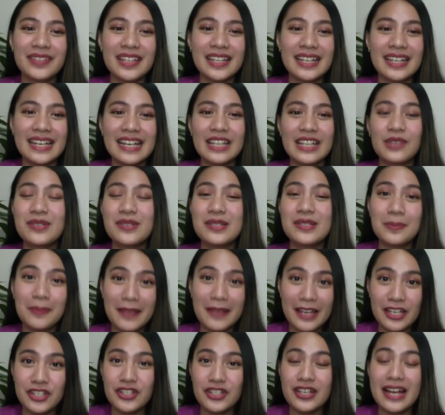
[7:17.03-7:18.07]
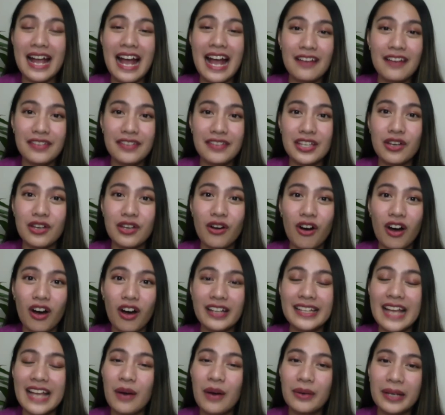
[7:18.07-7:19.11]
It was a pleasure having you on.
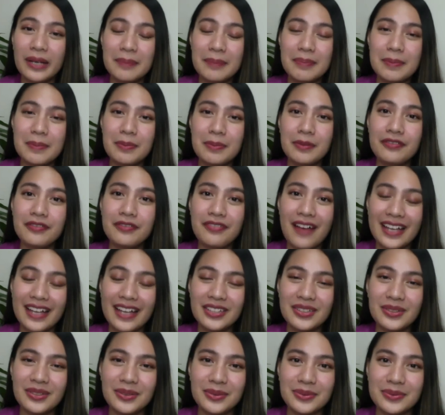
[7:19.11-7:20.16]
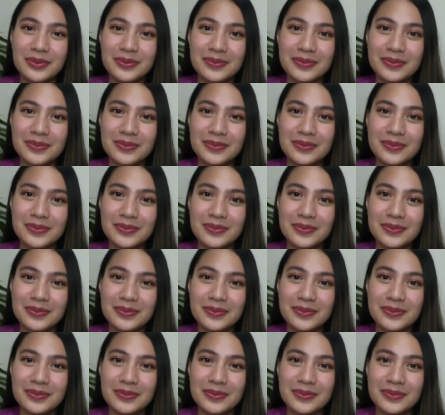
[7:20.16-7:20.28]
How can people find you?